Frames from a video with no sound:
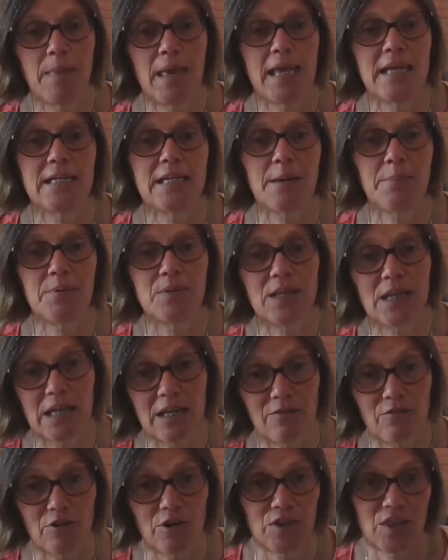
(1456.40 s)
end up in the
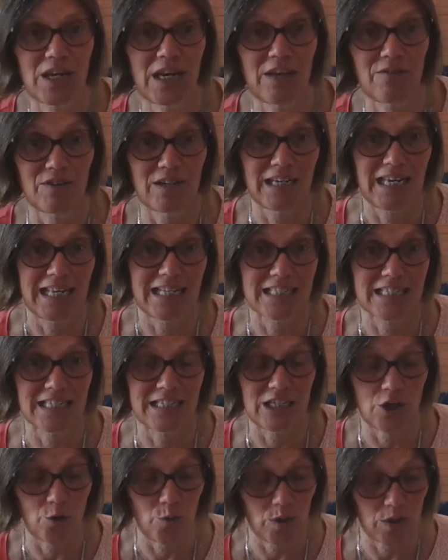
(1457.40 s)
liver, and the liver needs to
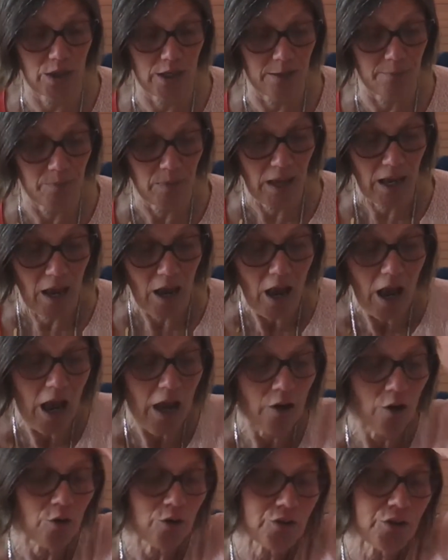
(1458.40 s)
deal with it.
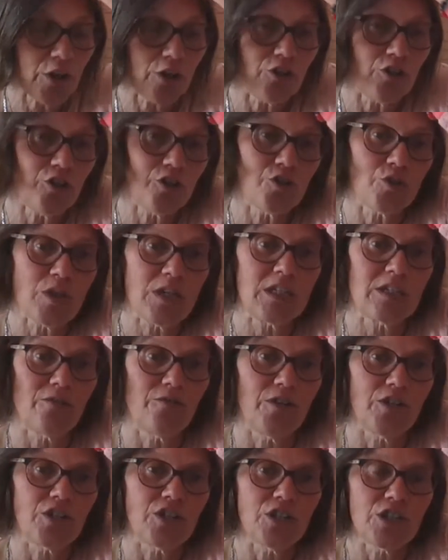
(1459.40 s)
And also nutrient
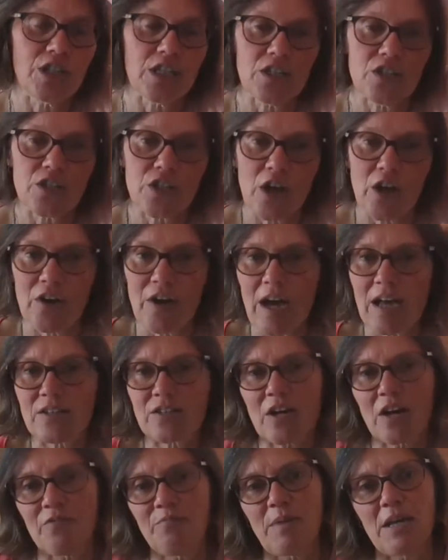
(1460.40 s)
deficiency. So
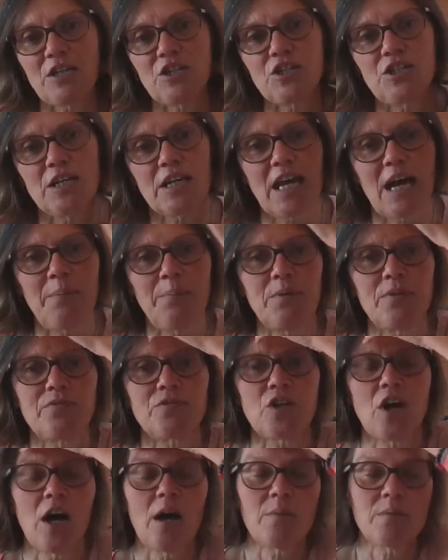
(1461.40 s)
as I've mentioned a couple
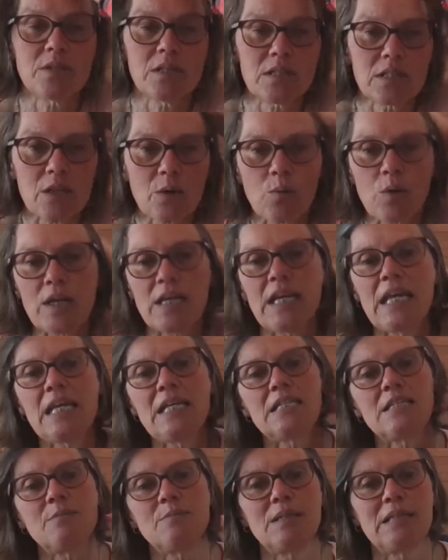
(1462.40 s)
of times, is that we
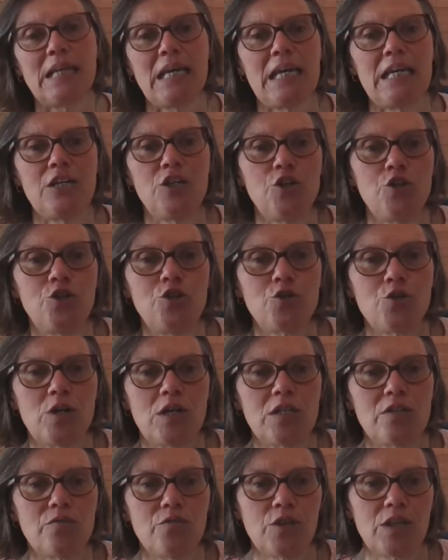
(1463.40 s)
need some key
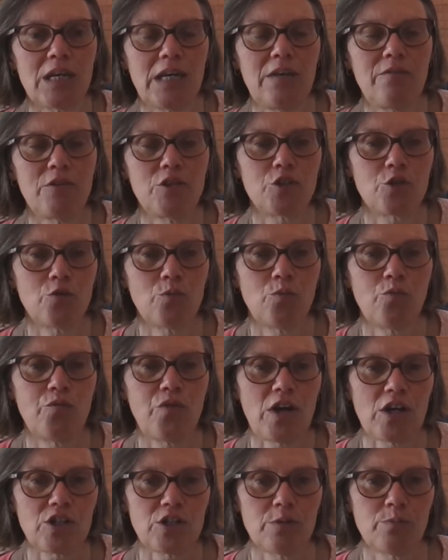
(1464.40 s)
nutrients for the liver to
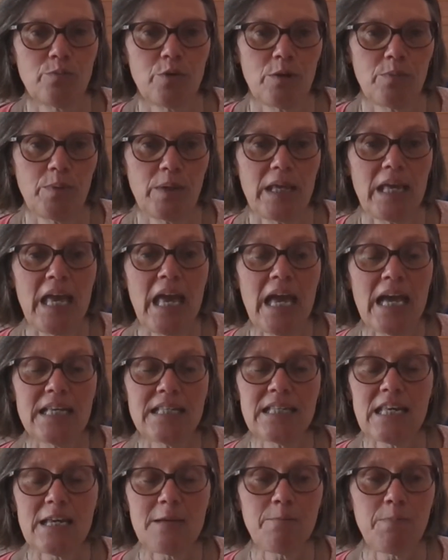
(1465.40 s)
function properly.
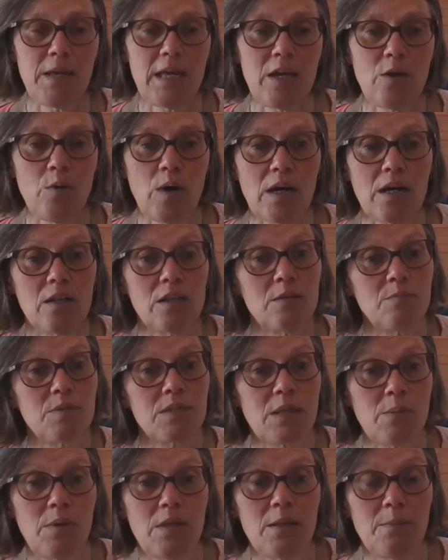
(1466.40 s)
Zinc being one of them.
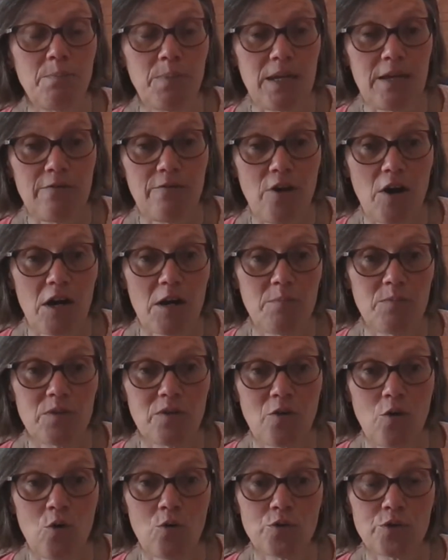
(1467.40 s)
Some of the B
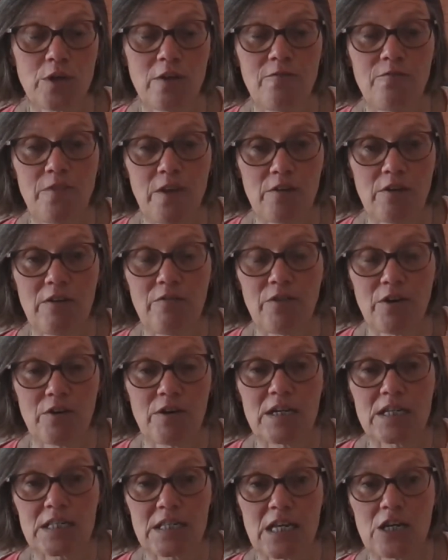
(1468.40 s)
vitamins are also very,
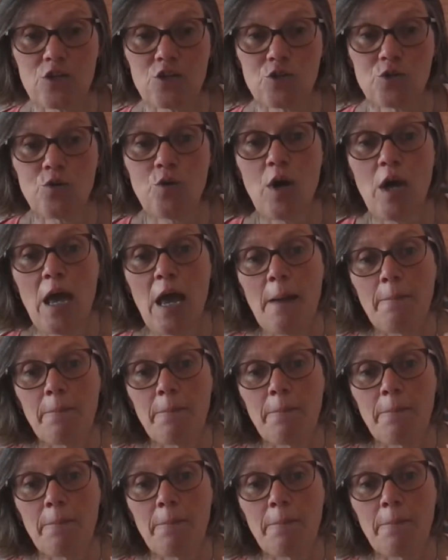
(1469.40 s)
very essential,